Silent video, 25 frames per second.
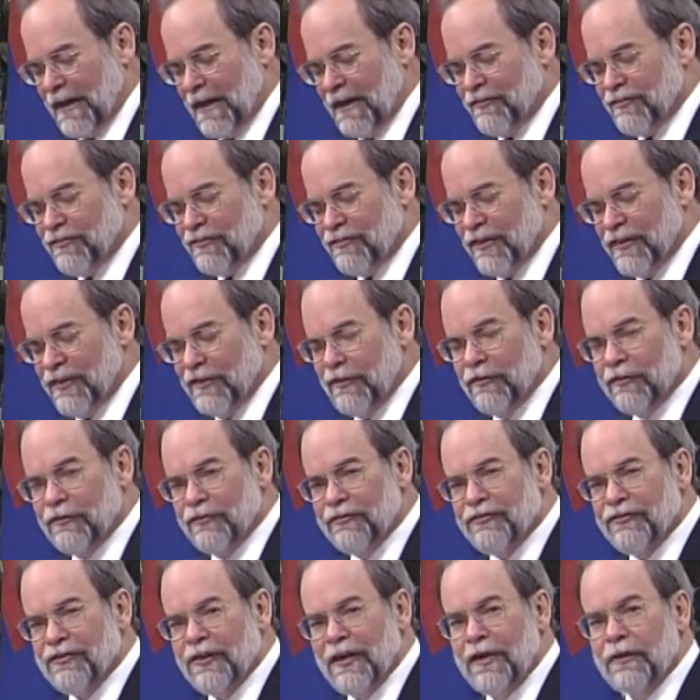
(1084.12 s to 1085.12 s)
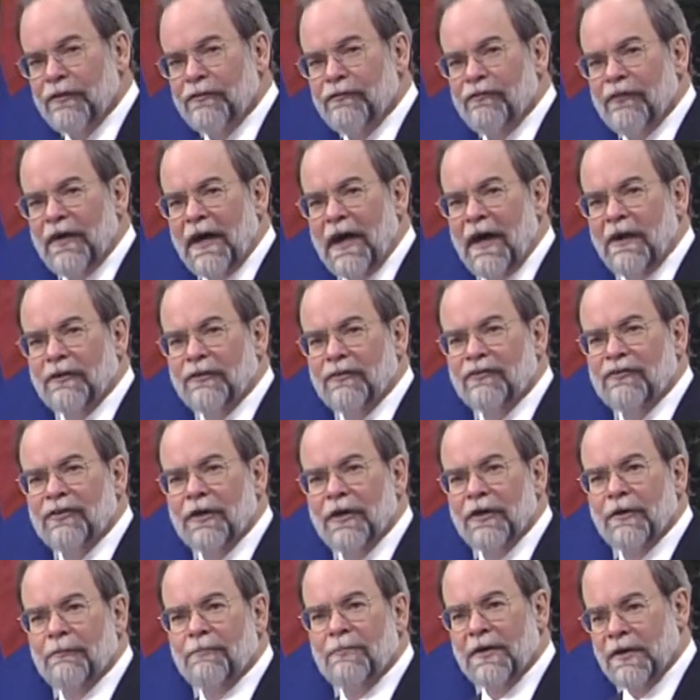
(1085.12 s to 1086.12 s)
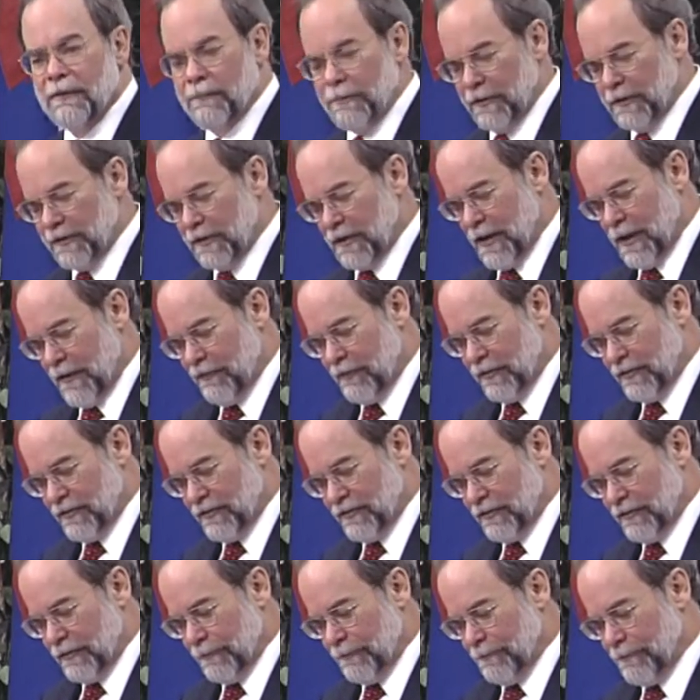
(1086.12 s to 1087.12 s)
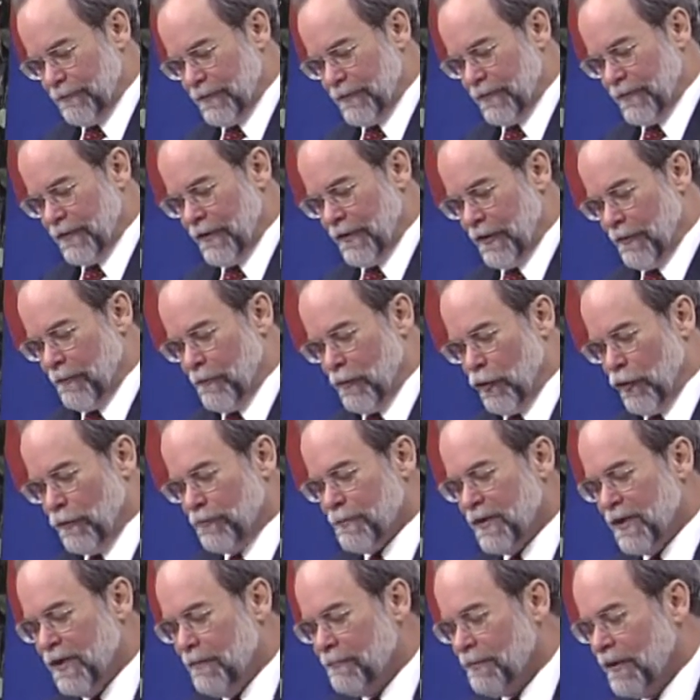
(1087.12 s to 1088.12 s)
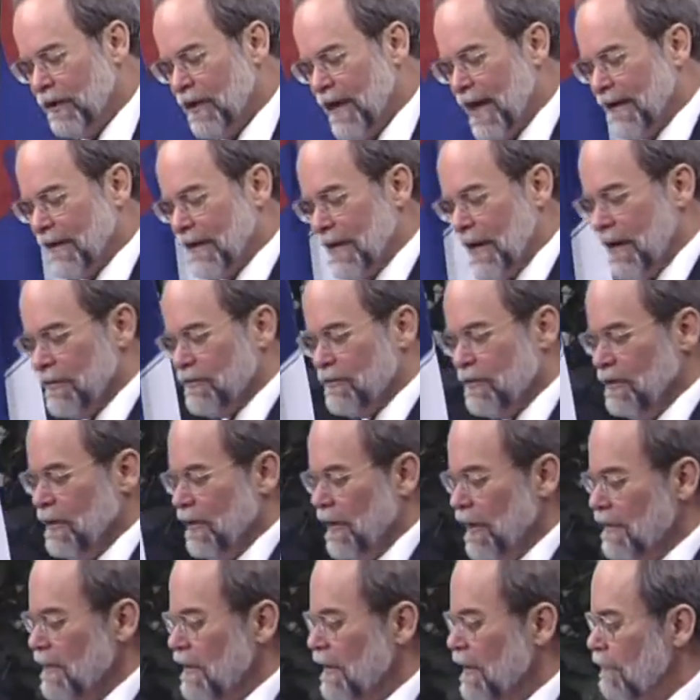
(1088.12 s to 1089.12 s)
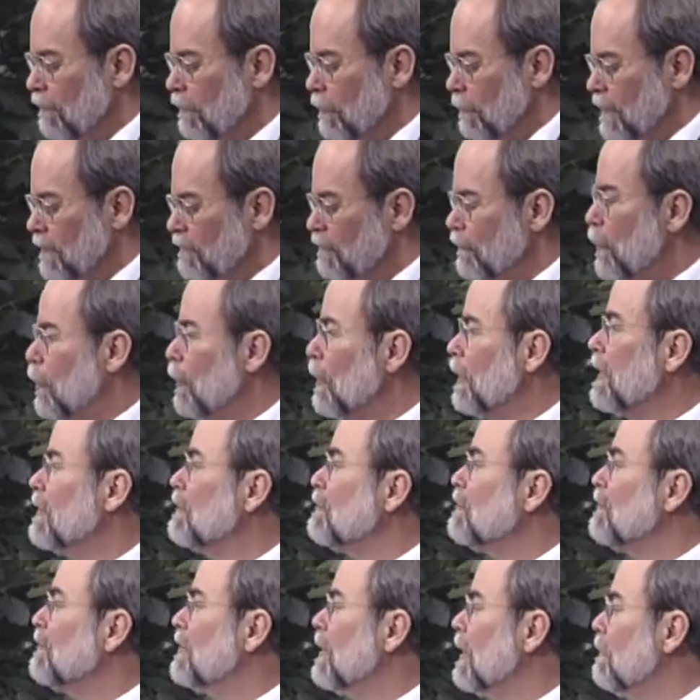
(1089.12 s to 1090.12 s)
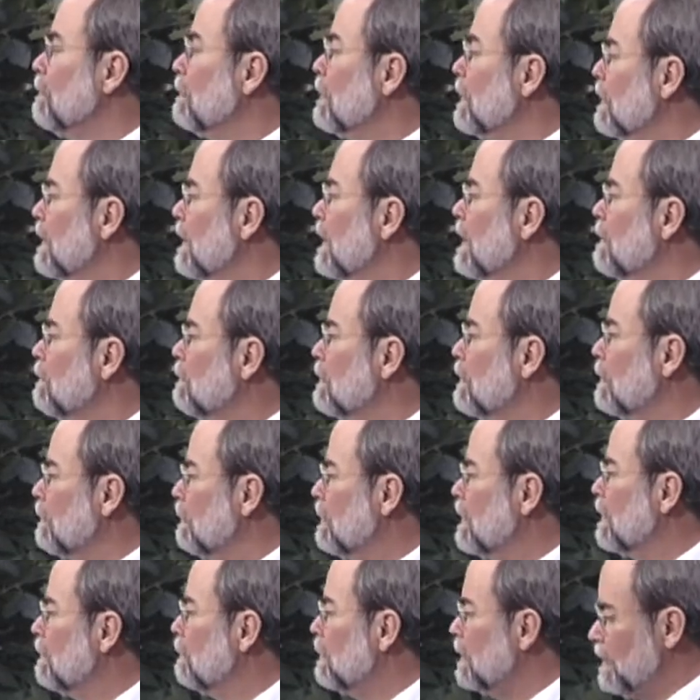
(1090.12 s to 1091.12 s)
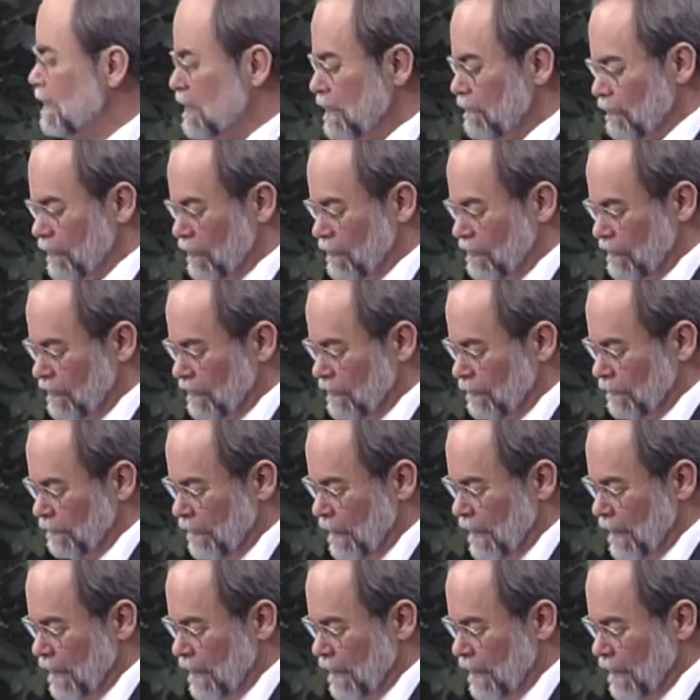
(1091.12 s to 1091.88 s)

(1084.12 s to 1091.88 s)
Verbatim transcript: a single set of values on the people it governs. There are more people like that today than ever before, and some claim to be believers.